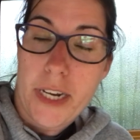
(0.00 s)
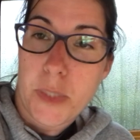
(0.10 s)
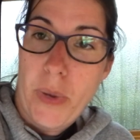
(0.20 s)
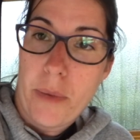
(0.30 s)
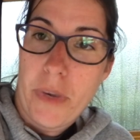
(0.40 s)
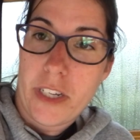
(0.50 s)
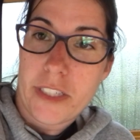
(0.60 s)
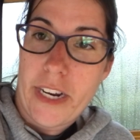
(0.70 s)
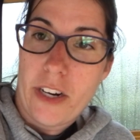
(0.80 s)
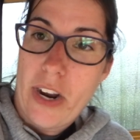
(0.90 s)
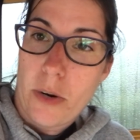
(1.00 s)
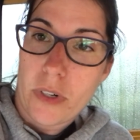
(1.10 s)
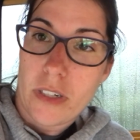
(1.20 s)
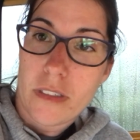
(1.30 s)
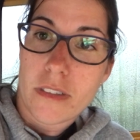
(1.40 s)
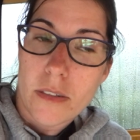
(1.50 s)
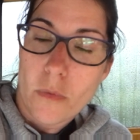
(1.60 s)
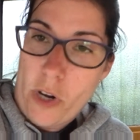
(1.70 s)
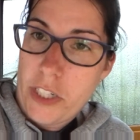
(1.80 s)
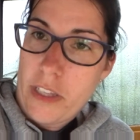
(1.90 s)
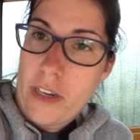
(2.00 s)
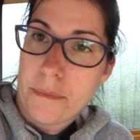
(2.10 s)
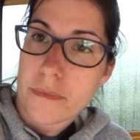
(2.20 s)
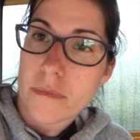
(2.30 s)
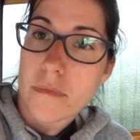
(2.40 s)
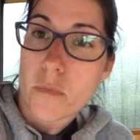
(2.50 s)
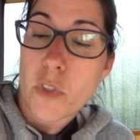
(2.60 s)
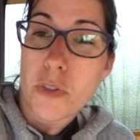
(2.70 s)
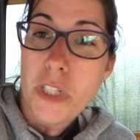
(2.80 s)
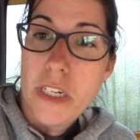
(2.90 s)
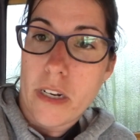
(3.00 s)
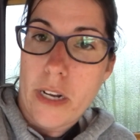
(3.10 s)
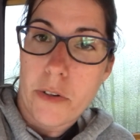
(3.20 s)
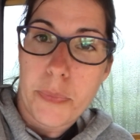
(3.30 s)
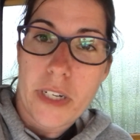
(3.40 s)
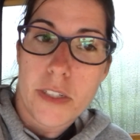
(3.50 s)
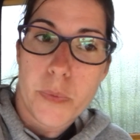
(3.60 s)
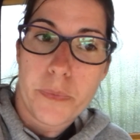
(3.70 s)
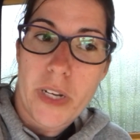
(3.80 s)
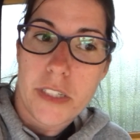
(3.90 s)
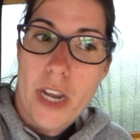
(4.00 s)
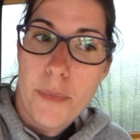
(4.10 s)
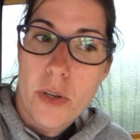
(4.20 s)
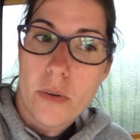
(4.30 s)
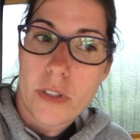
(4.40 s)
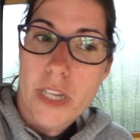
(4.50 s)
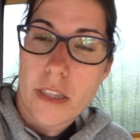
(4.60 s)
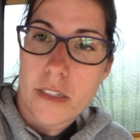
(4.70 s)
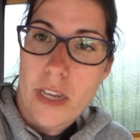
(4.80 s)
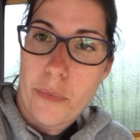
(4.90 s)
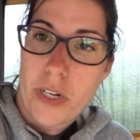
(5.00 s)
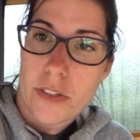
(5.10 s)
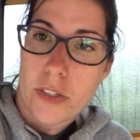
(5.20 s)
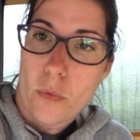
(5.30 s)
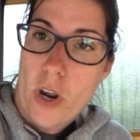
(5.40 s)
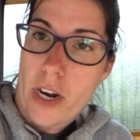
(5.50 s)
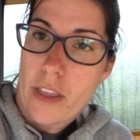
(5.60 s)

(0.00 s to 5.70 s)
Spent my entire hour watching them. Well, it's really not an hour, because by the time you take the 10 minutes to walk